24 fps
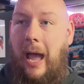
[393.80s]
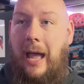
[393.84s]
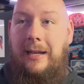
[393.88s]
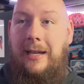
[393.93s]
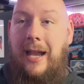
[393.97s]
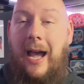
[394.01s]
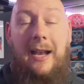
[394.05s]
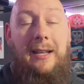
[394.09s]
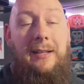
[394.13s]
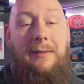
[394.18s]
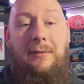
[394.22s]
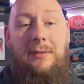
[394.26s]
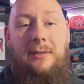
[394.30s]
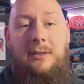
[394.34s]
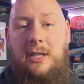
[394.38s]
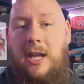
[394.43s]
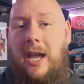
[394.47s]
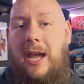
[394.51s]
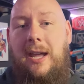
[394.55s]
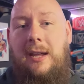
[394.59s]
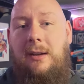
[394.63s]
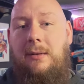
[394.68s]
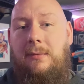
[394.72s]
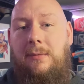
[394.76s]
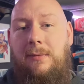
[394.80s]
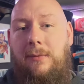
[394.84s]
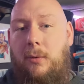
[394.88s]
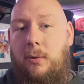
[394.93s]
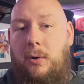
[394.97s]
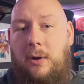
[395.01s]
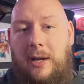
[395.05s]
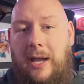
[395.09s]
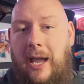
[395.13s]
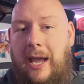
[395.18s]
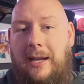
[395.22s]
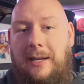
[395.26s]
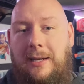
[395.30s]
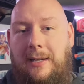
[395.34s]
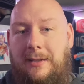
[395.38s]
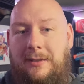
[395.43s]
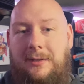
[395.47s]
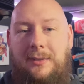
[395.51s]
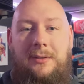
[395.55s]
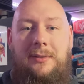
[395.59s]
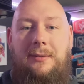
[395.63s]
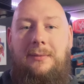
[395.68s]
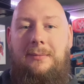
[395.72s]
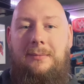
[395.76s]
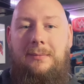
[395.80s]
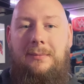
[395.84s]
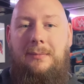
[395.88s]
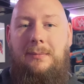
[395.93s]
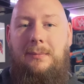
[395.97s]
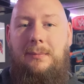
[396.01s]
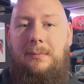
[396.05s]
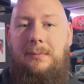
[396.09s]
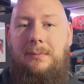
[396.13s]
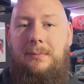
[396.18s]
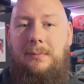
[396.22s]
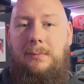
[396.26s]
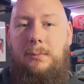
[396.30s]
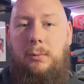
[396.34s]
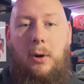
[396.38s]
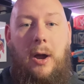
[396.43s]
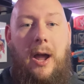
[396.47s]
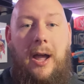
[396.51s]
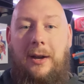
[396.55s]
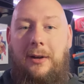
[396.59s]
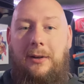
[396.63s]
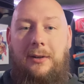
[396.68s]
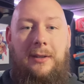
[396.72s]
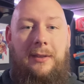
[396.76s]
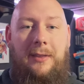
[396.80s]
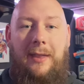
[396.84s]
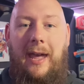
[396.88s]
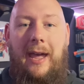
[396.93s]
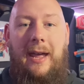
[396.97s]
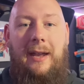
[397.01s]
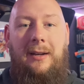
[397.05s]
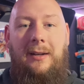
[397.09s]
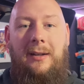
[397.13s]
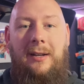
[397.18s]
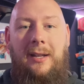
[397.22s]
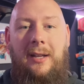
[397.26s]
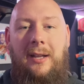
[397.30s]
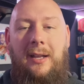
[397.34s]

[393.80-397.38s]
not even 10 4K discs prior to that.